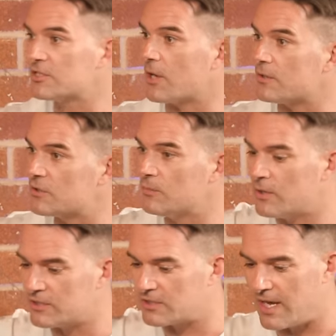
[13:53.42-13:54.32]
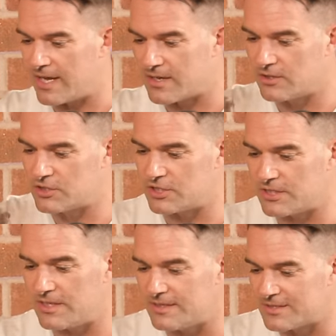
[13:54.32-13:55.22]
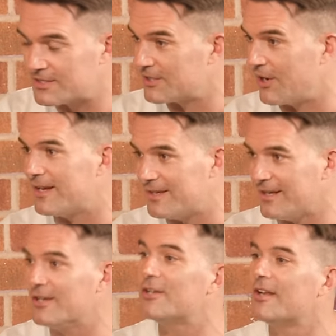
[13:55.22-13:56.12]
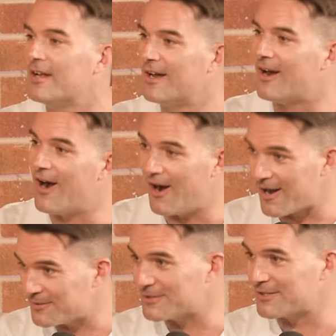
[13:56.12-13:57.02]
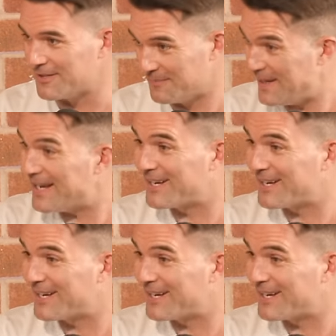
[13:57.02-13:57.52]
So it was almost like she decided I was going to be